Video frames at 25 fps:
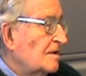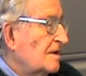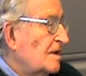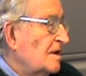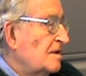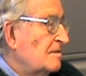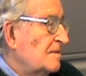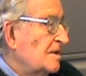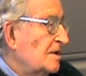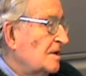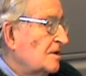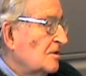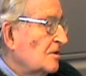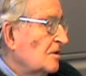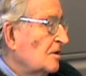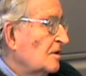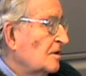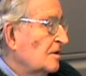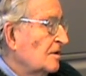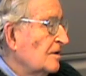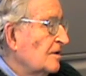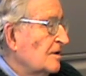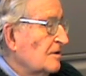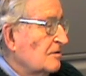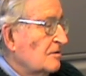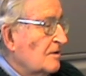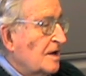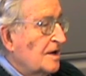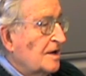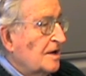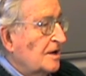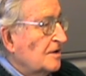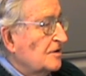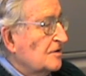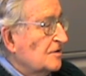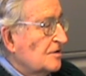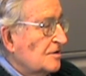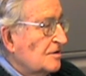they'd be talking to the
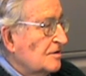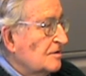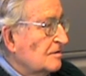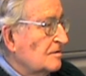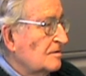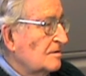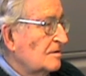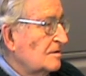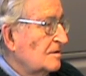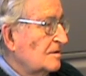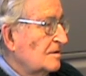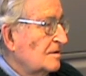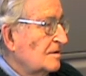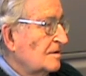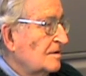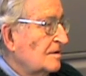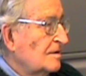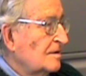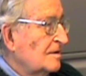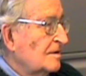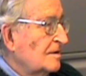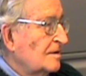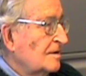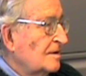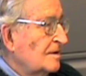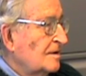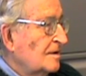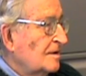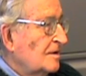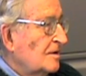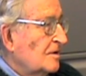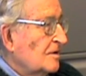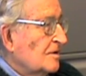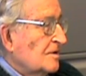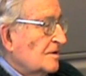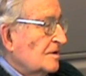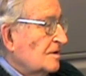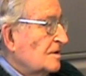Iranians too,
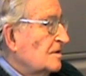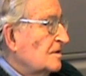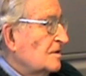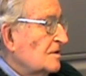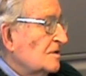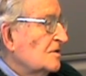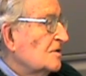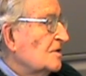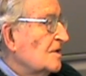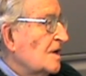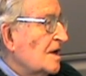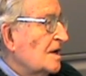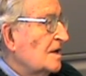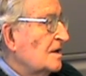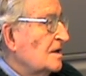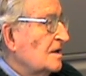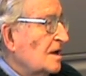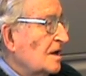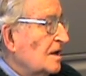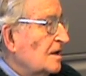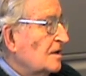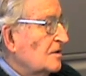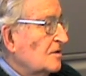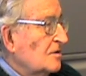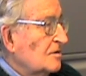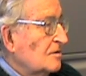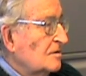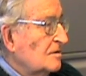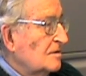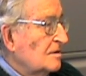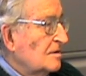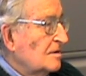because it's insane not to.